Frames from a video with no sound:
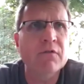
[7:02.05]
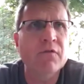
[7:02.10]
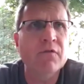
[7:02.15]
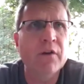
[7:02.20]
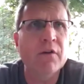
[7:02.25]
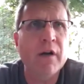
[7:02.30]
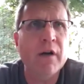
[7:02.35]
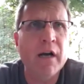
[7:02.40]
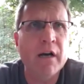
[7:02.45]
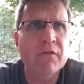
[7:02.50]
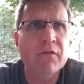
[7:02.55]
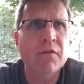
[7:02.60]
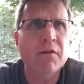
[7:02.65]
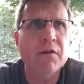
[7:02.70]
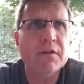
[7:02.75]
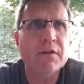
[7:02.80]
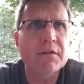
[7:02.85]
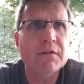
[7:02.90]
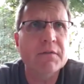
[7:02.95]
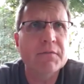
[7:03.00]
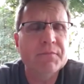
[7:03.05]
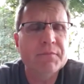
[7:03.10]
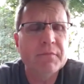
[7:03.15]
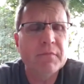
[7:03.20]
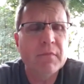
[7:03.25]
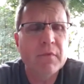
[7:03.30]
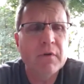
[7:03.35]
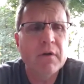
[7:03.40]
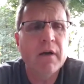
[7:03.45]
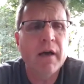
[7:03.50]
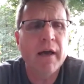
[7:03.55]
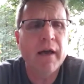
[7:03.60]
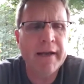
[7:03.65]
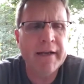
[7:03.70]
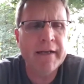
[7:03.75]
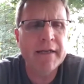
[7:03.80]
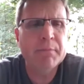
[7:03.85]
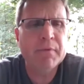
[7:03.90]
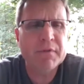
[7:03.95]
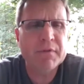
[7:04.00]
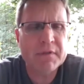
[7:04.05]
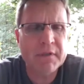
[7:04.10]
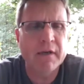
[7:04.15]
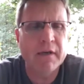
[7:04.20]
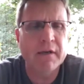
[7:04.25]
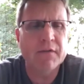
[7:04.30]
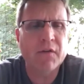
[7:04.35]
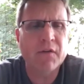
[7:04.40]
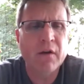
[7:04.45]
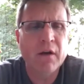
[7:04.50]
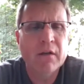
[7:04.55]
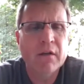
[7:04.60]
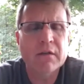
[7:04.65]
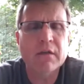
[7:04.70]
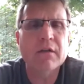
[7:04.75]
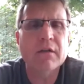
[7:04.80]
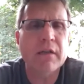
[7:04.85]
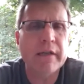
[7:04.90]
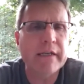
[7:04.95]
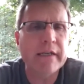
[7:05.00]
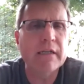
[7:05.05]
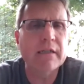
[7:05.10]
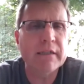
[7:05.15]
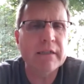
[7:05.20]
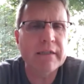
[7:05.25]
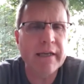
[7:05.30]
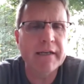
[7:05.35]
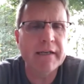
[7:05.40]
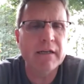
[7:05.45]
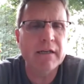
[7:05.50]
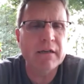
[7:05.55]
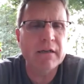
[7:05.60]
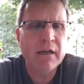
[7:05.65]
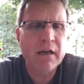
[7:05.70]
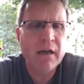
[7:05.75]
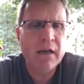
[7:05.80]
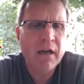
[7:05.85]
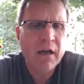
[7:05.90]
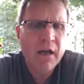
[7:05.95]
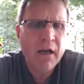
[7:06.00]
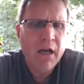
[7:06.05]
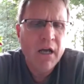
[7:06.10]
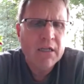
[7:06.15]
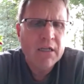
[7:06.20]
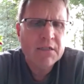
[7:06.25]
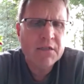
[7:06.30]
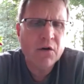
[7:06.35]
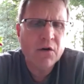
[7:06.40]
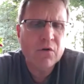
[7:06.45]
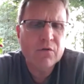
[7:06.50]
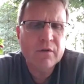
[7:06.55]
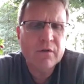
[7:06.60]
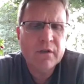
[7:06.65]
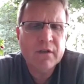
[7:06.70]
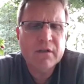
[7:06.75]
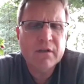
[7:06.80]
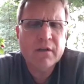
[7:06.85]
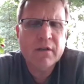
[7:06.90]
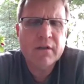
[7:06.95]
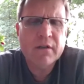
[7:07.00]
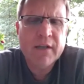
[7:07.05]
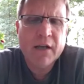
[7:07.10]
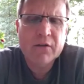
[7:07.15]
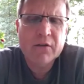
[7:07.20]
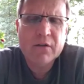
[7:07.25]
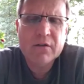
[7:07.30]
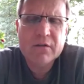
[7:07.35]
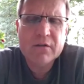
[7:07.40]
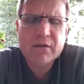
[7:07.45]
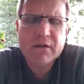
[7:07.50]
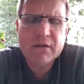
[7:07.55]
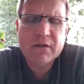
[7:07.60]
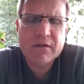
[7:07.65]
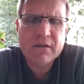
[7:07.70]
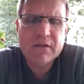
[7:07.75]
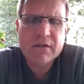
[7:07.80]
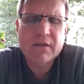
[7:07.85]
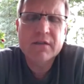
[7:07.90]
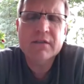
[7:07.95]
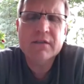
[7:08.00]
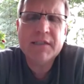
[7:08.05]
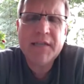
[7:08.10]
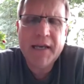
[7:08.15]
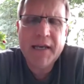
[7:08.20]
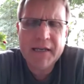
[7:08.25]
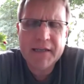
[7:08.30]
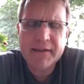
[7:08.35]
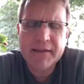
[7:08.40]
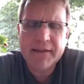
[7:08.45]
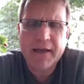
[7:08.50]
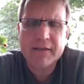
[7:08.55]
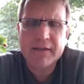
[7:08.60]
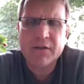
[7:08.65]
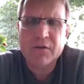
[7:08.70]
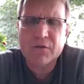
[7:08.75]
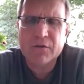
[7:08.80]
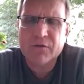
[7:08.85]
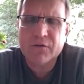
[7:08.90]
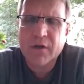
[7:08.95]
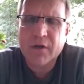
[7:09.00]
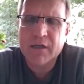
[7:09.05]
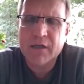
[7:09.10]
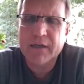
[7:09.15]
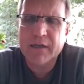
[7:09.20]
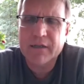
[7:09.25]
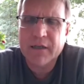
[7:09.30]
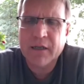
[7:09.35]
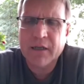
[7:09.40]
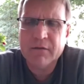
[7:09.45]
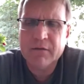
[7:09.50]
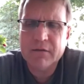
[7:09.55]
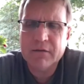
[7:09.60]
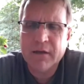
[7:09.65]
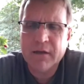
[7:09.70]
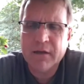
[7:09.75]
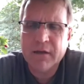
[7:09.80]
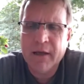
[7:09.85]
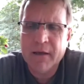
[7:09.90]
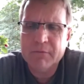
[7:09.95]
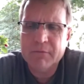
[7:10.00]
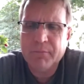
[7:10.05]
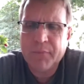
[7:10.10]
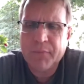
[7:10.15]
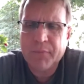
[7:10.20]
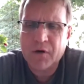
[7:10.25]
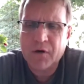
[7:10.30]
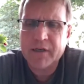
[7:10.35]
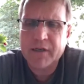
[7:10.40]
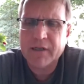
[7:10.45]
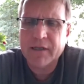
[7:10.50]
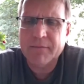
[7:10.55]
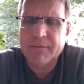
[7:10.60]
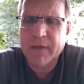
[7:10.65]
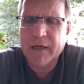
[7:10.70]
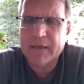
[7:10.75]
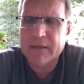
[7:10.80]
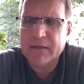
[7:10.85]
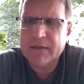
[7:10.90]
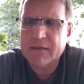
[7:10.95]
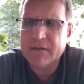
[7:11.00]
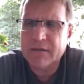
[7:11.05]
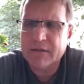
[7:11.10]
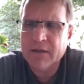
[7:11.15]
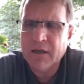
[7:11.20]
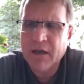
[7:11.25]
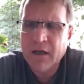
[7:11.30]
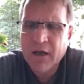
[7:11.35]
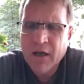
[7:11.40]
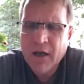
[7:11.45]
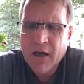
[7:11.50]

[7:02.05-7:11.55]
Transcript: of their effort, 80% to cleaning the data. So now take that little nugget and, and park it in medicine.